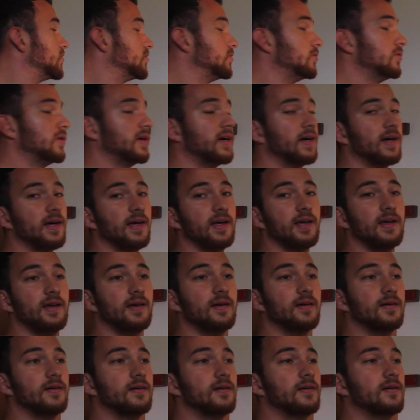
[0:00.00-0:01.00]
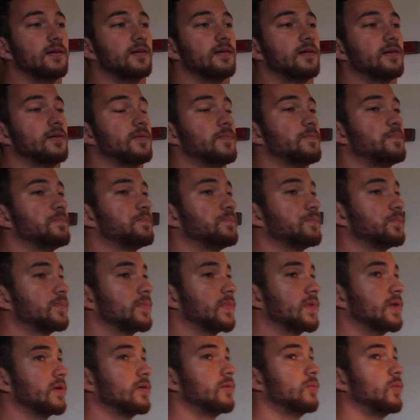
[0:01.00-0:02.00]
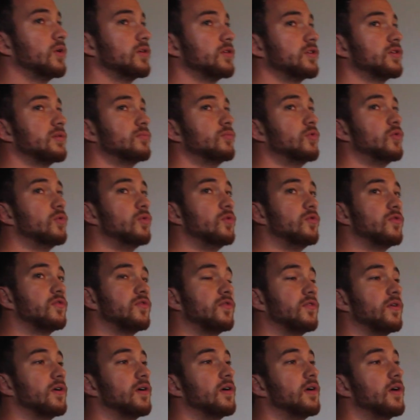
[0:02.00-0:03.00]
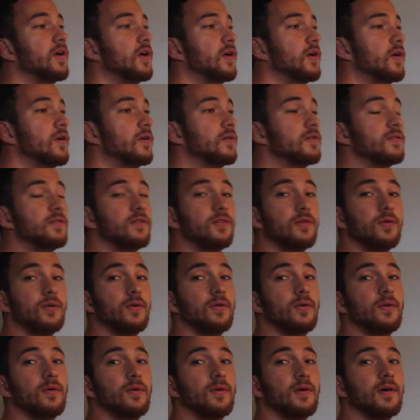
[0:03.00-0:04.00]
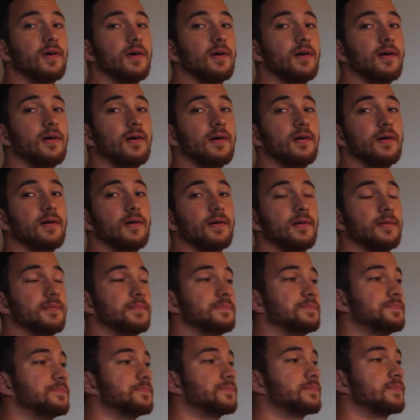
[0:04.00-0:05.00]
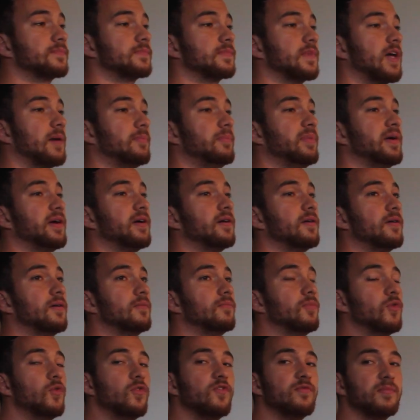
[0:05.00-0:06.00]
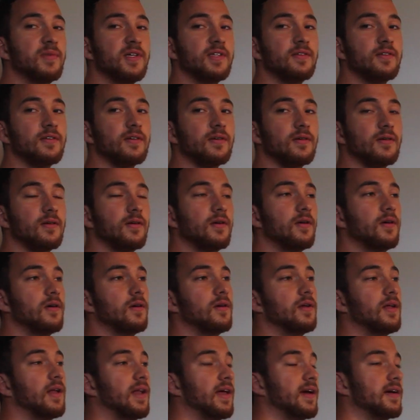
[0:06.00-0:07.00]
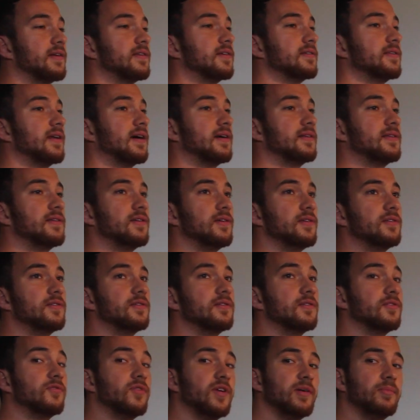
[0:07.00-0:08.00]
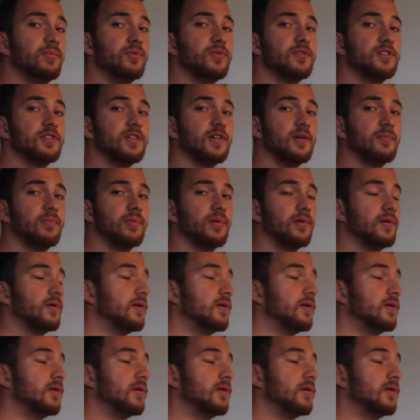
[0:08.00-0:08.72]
Do I want to move to a bigger movement, like the 90-degree push-up?